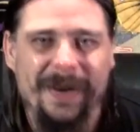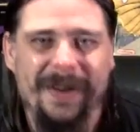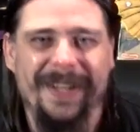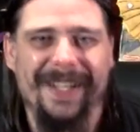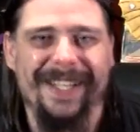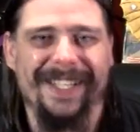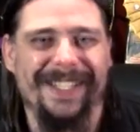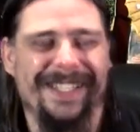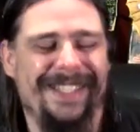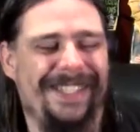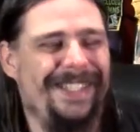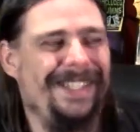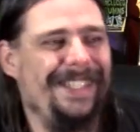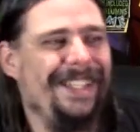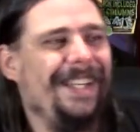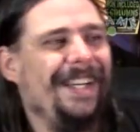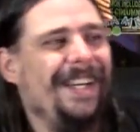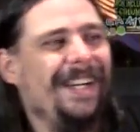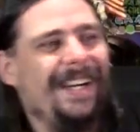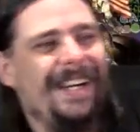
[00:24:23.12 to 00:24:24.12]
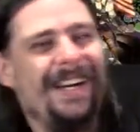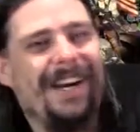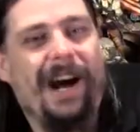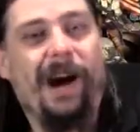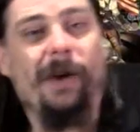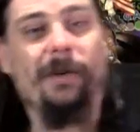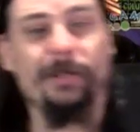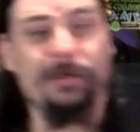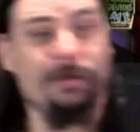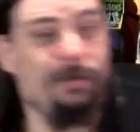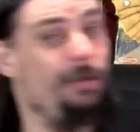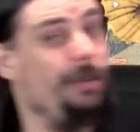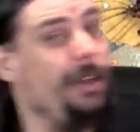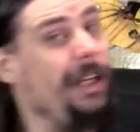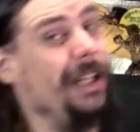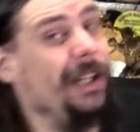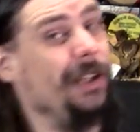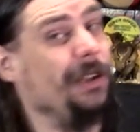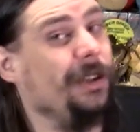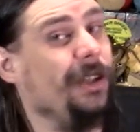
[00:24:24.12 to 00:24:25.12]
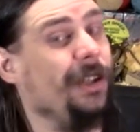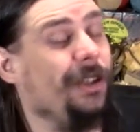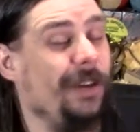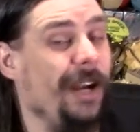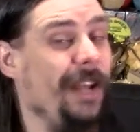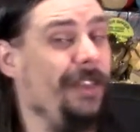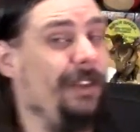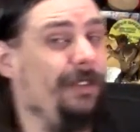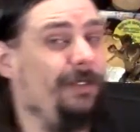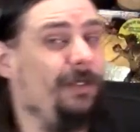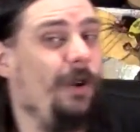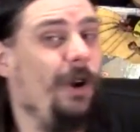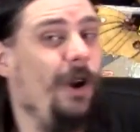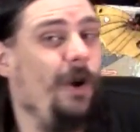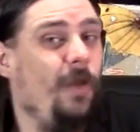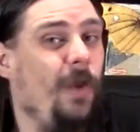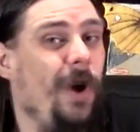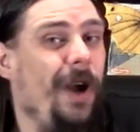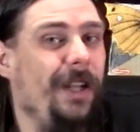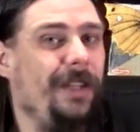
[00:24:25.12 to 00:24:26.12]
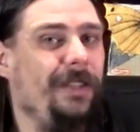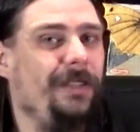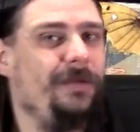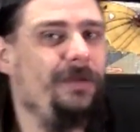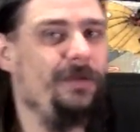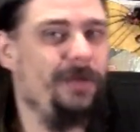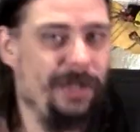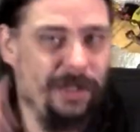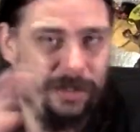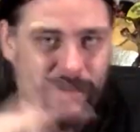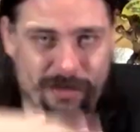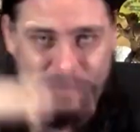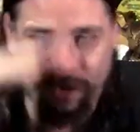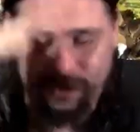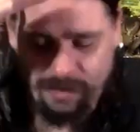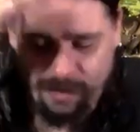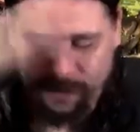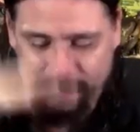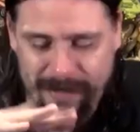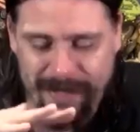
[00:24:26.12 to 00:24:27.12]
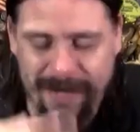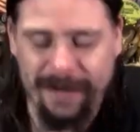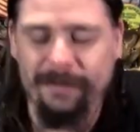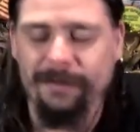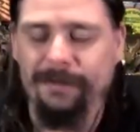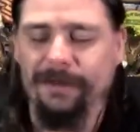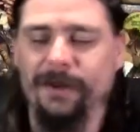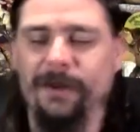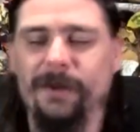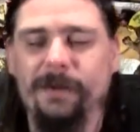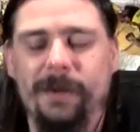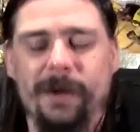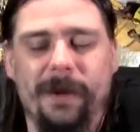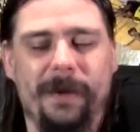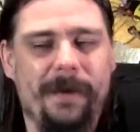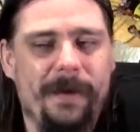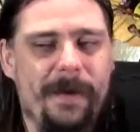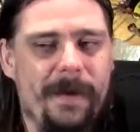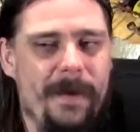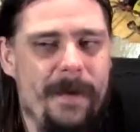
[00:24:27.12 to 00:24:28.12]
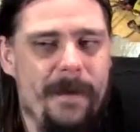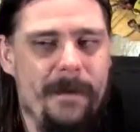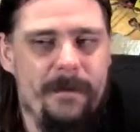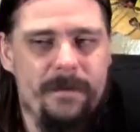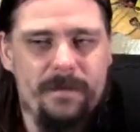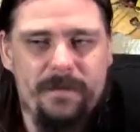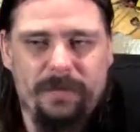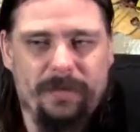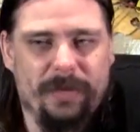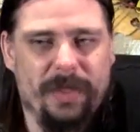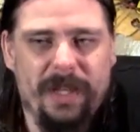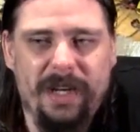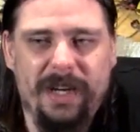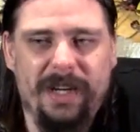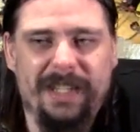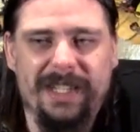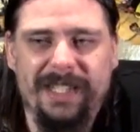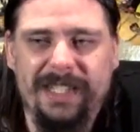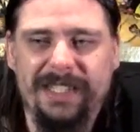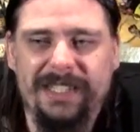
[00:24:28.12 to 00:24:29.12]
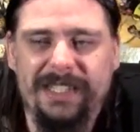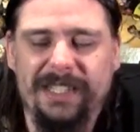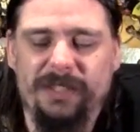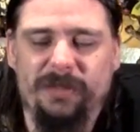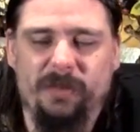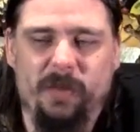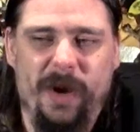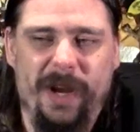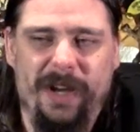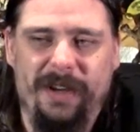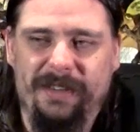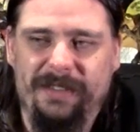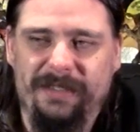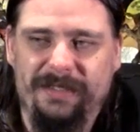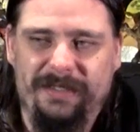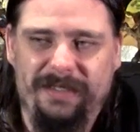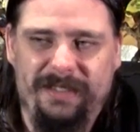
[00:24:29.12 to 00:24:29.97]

honest. I was really good at Grand Theft Auto 1 with the top-down view, but, you know, it just went...